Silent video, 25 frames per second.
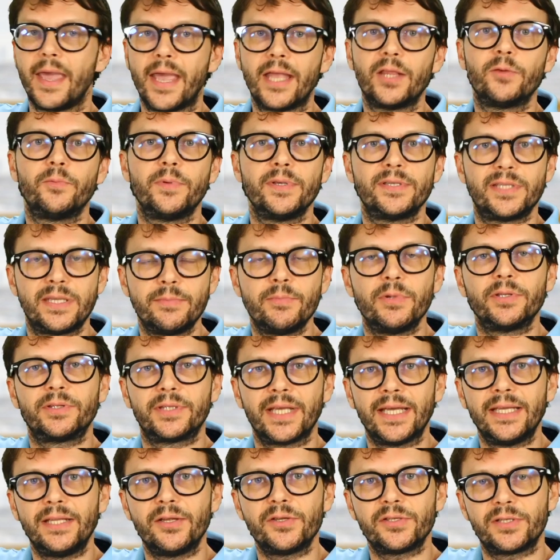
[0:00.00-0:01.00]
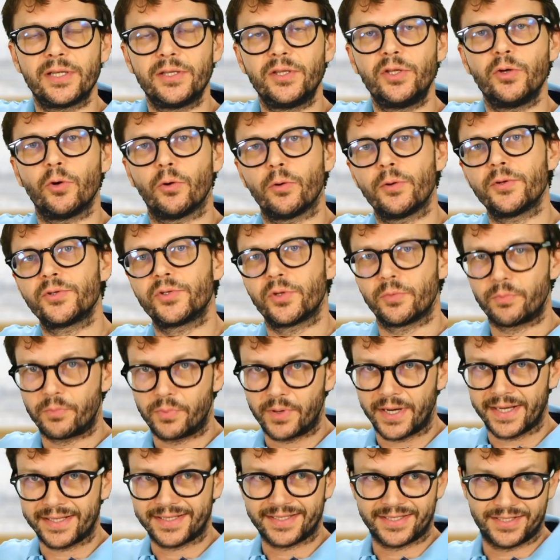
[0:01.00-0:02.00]
we simultaneously do also
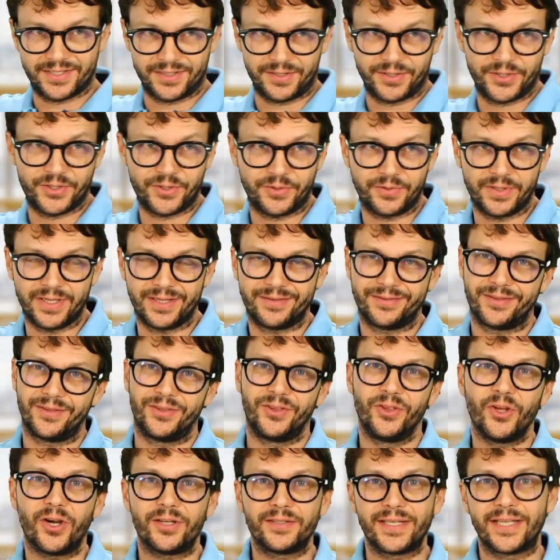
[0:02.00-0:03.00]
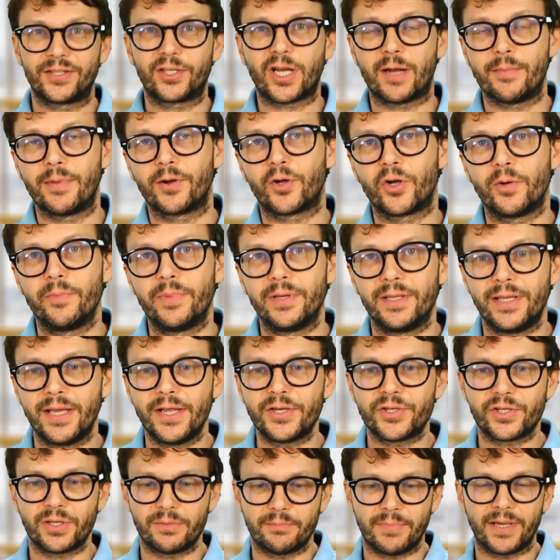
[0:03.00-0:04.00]
breast surgery. Not that common
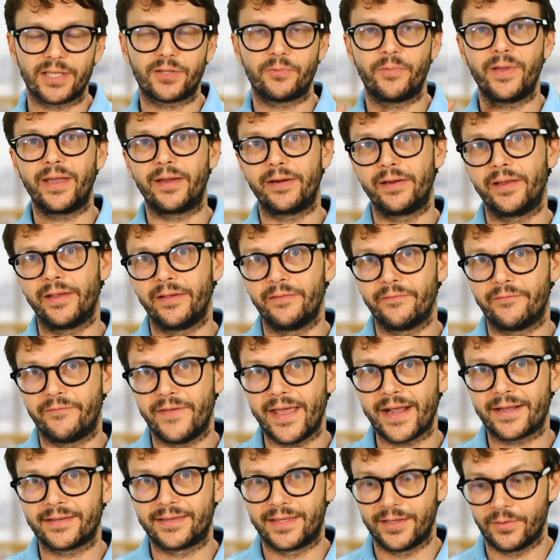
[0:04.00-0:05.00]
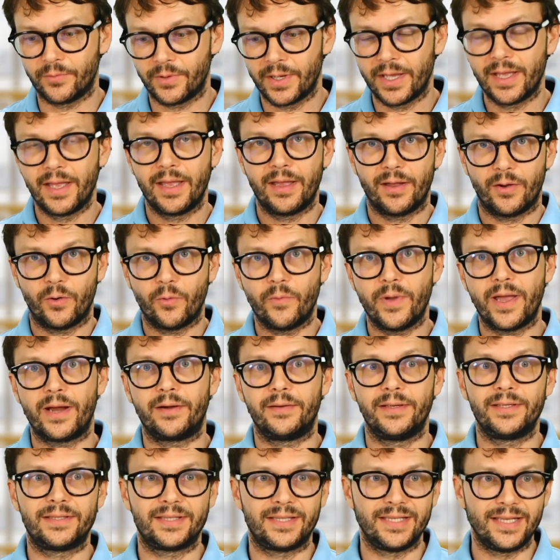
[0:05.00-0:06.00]
combination, but very effective
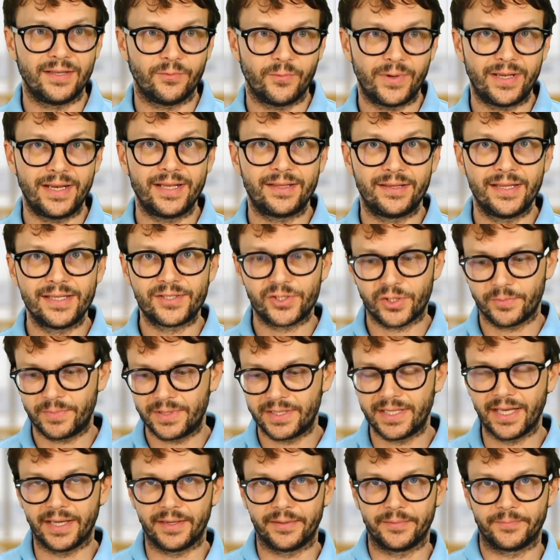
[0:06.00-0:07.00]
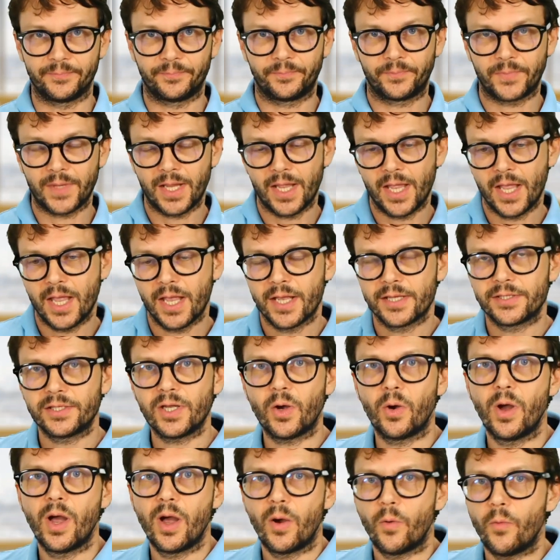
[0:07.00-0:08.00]
when it needs to be done. So
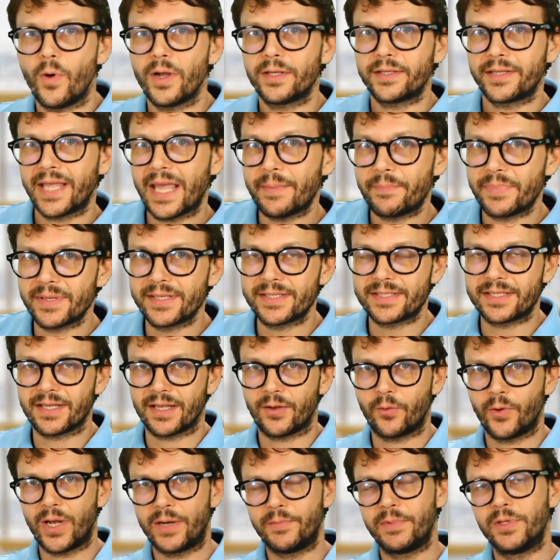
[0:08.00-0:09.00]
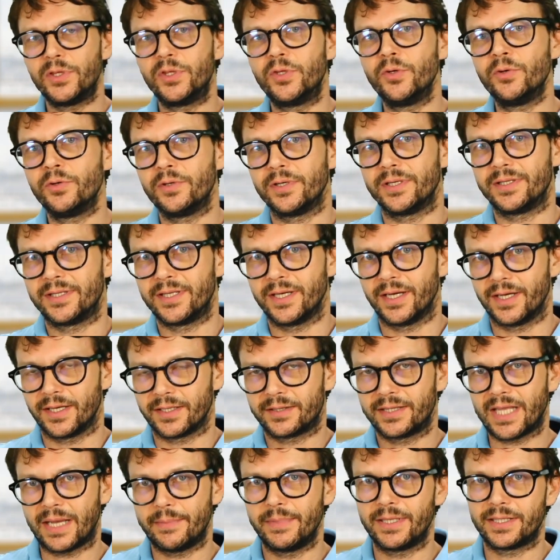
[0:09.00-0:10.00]
what happens when we do the
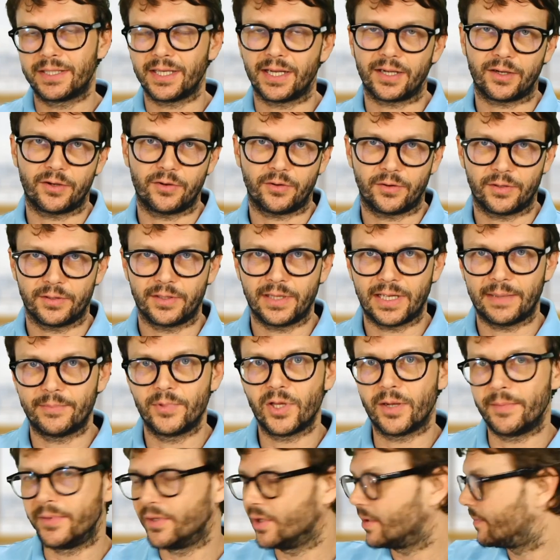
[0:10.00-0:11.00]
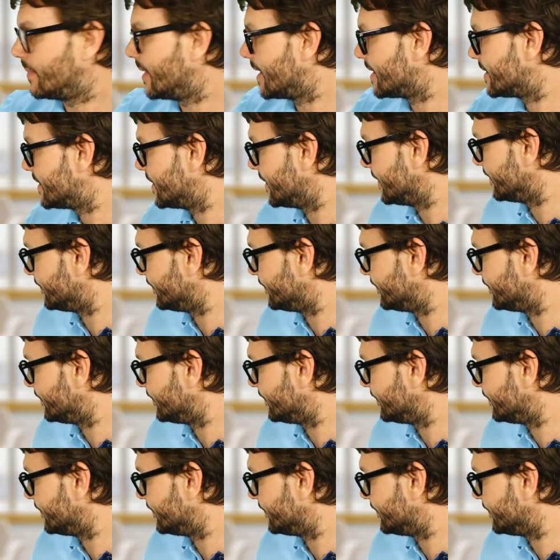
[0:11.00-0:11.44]
tummy tuck or the abdominoplasty?